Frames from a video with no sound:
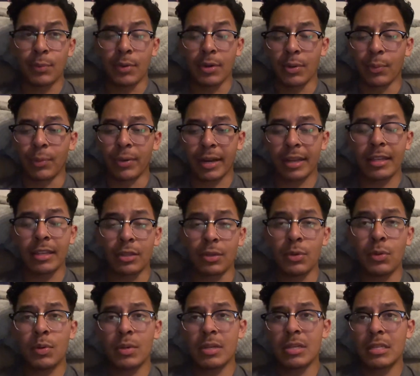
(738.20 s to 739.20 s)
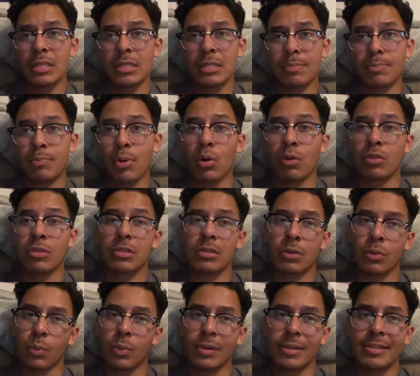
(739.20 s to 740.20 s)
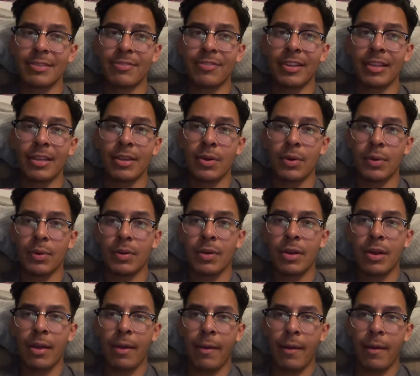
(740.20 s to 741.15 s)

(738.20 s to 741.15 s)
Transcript: What we're going to do is post one video